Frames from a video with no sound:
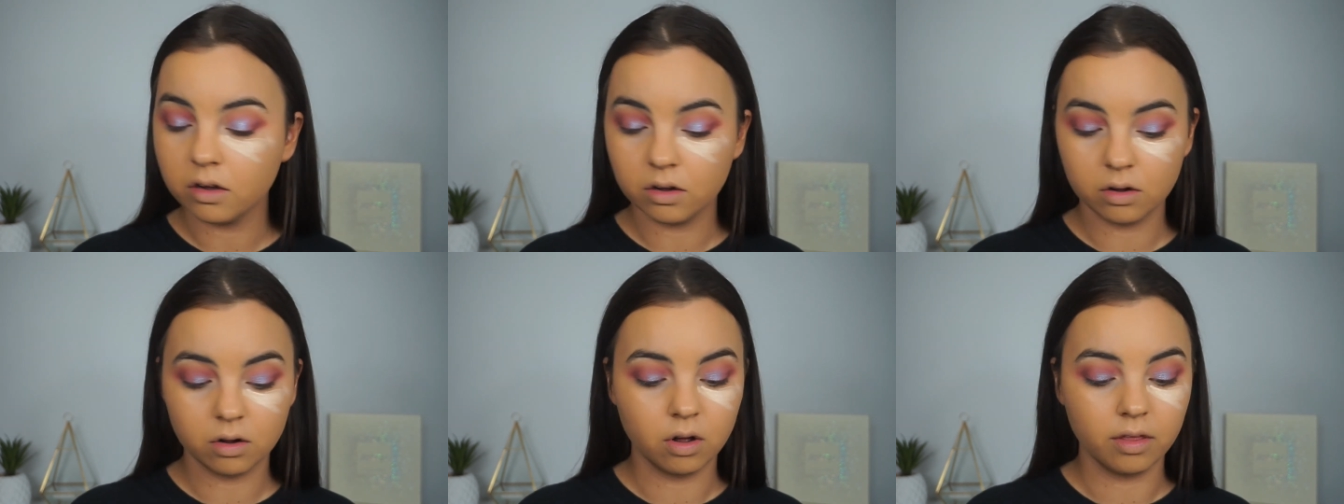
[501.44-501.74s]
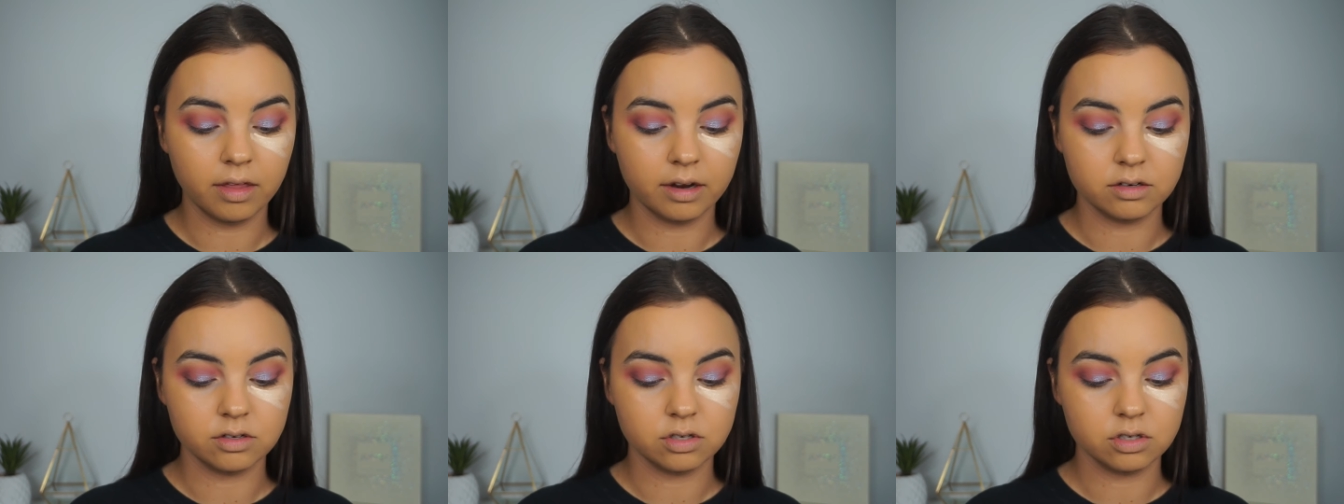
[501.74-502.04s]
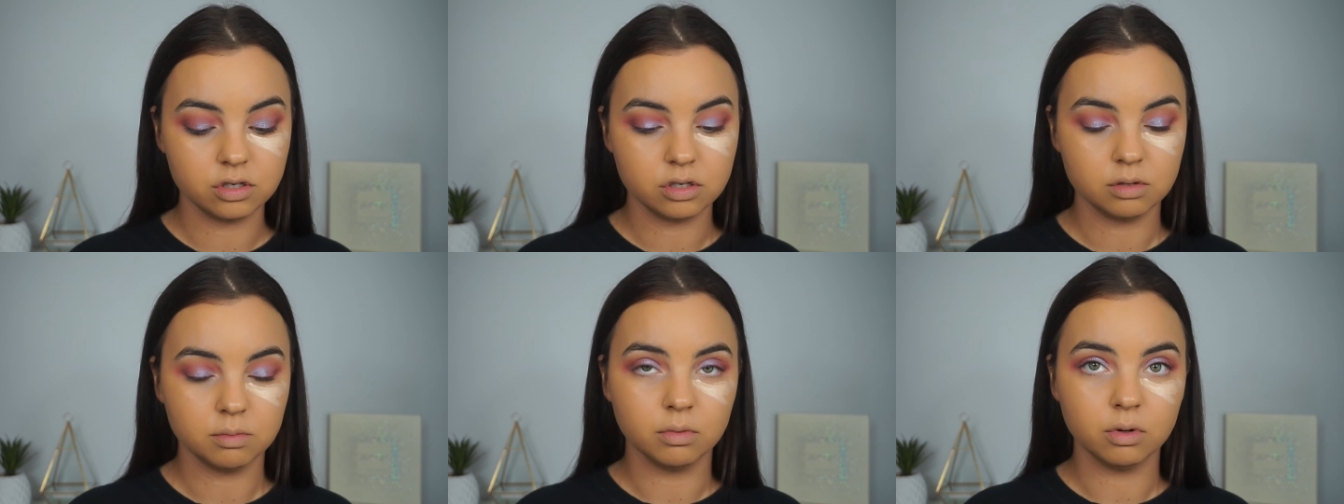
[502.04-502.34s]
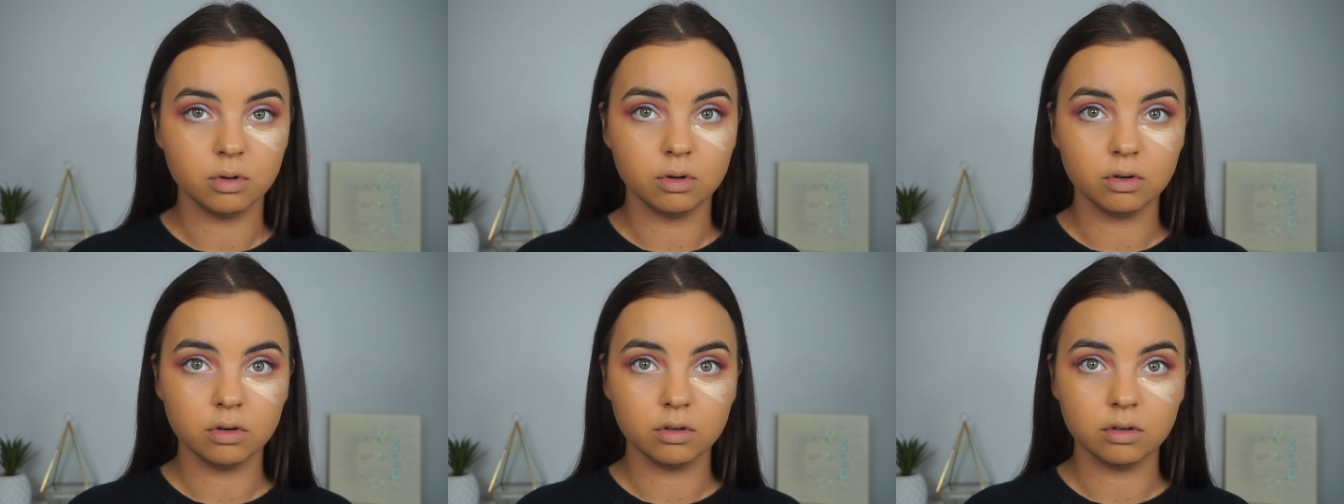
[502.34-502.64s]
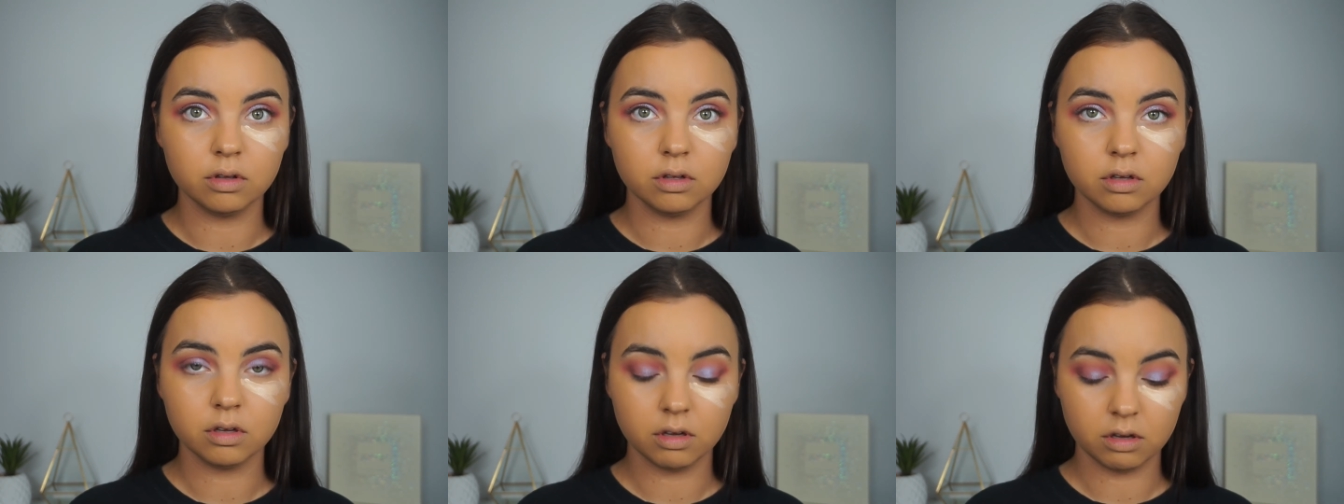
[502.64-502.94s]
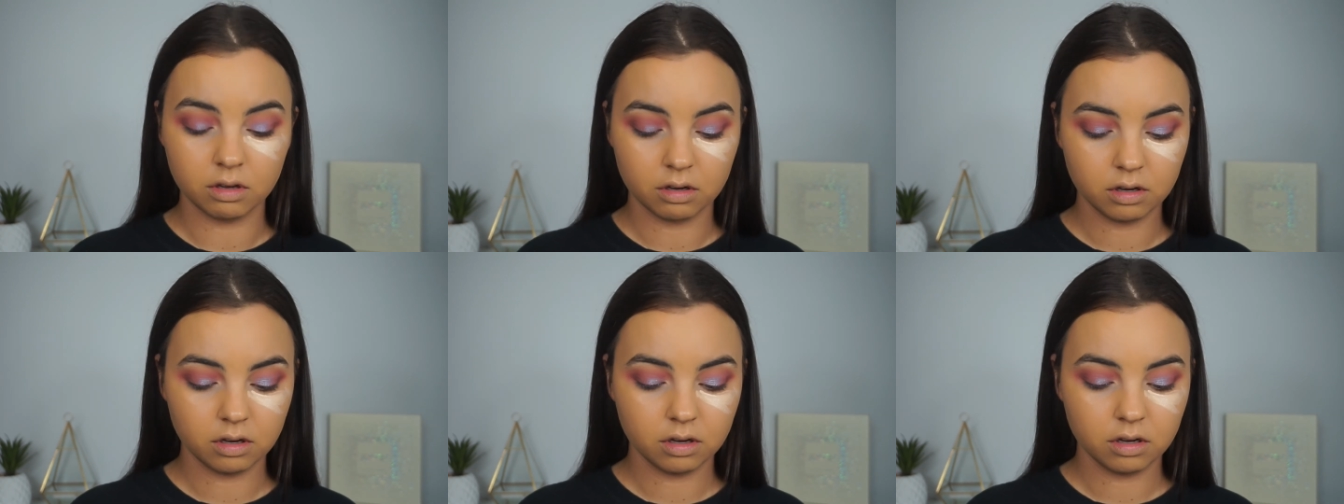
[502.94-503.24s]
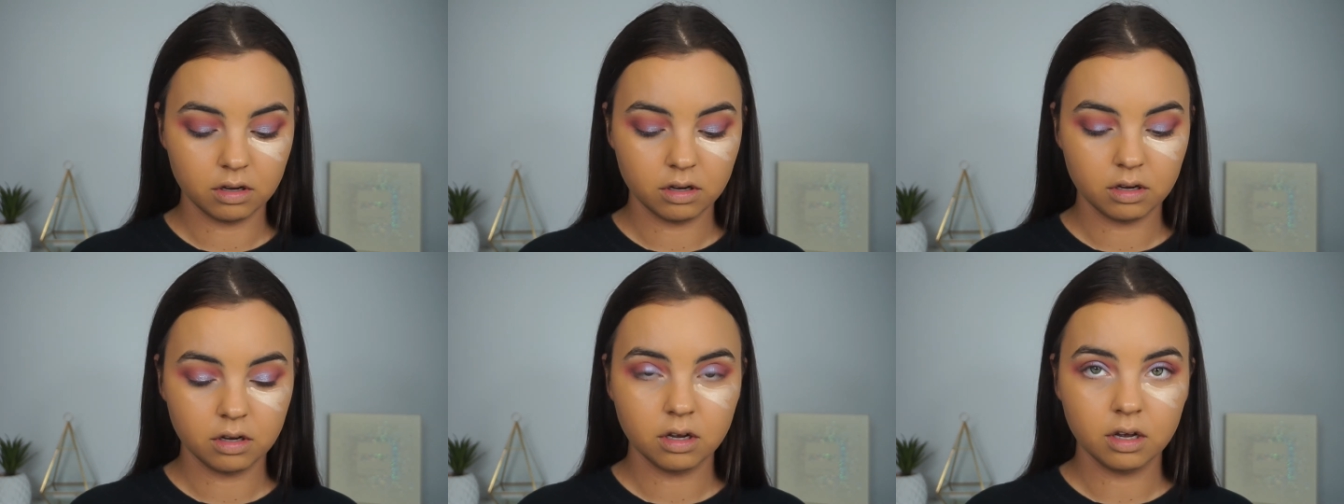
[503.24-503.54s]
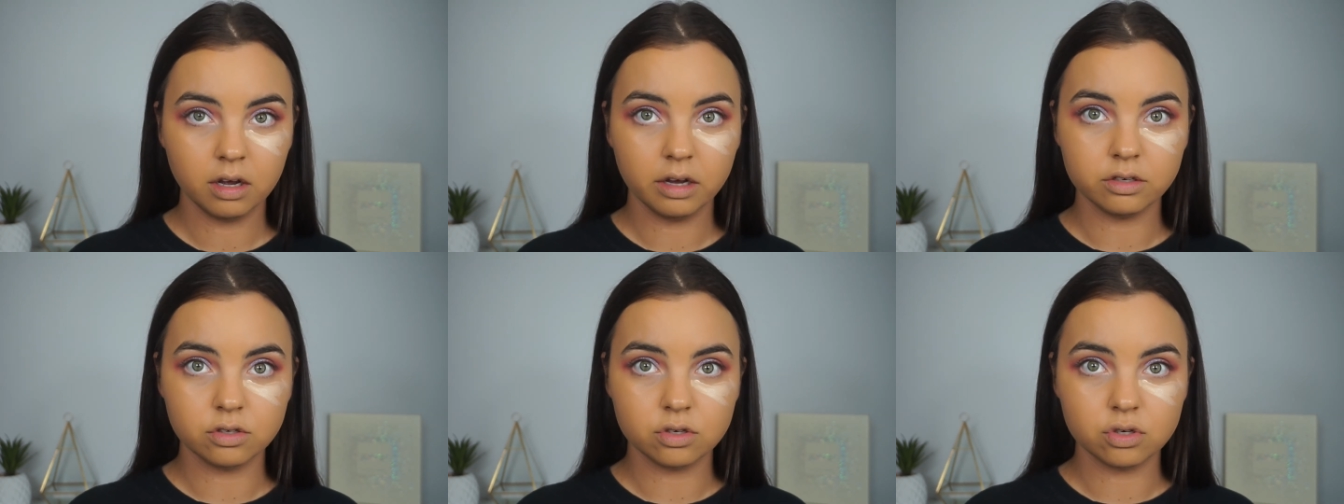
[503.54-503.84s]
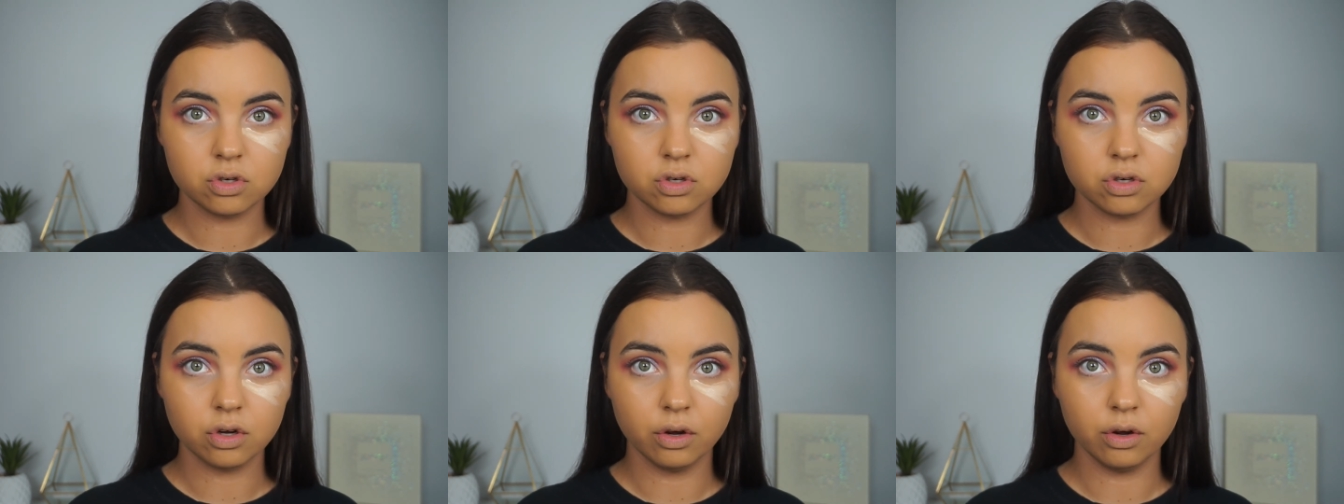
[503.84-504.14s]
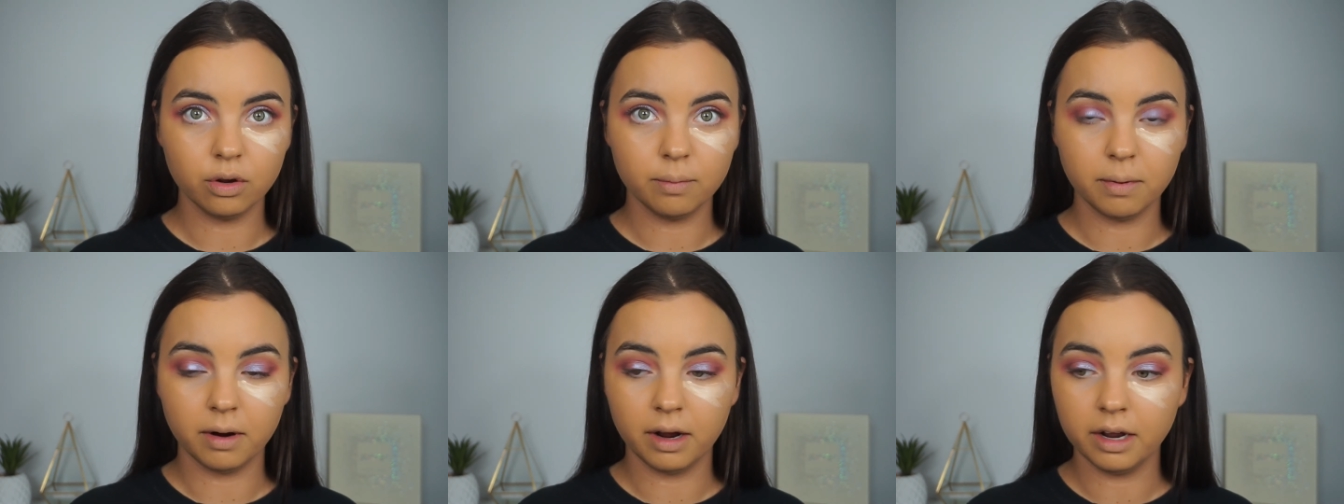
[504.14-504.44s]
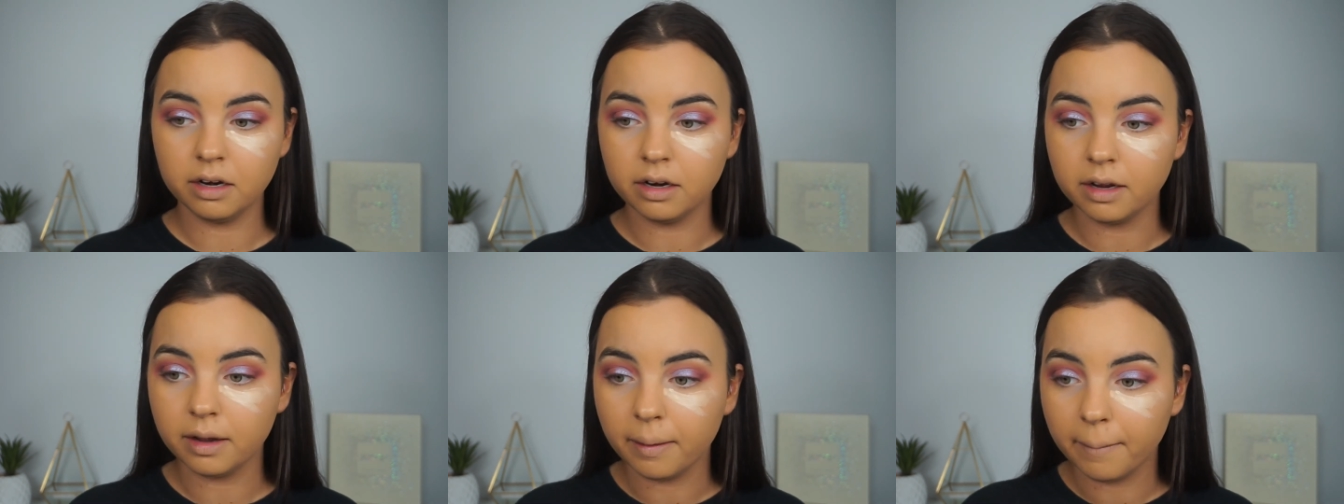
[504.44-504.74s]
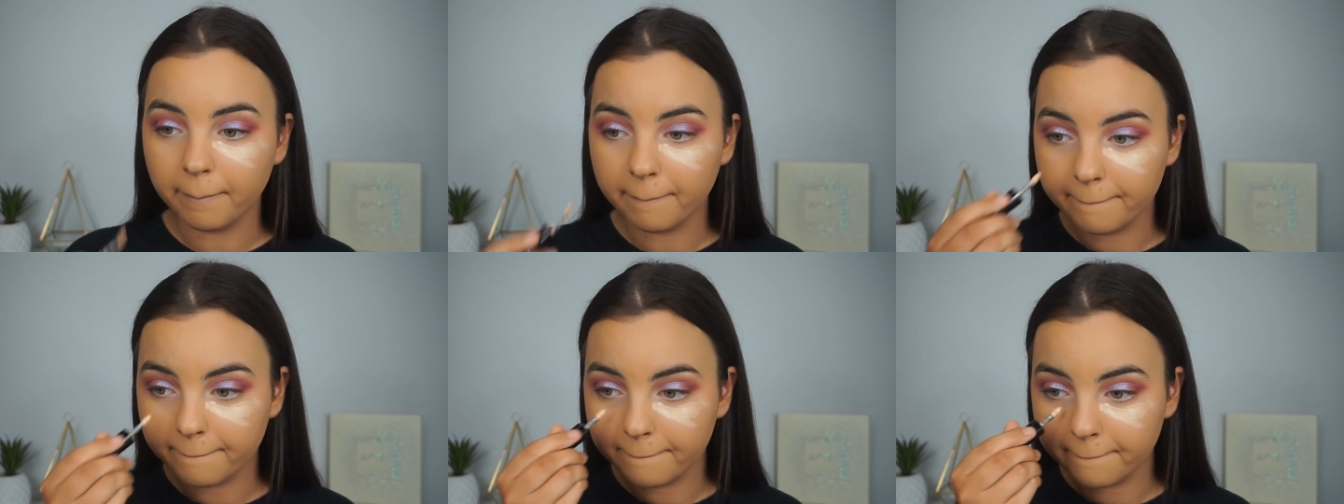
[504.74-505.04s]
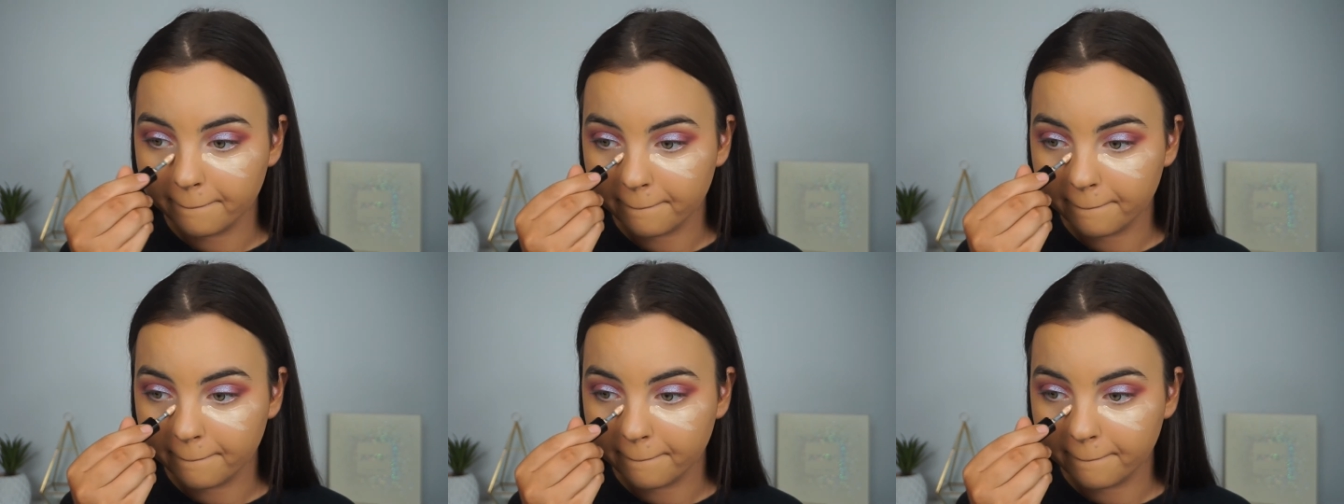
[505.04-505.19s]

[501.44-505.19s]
Oh, that is smooth and so brightening.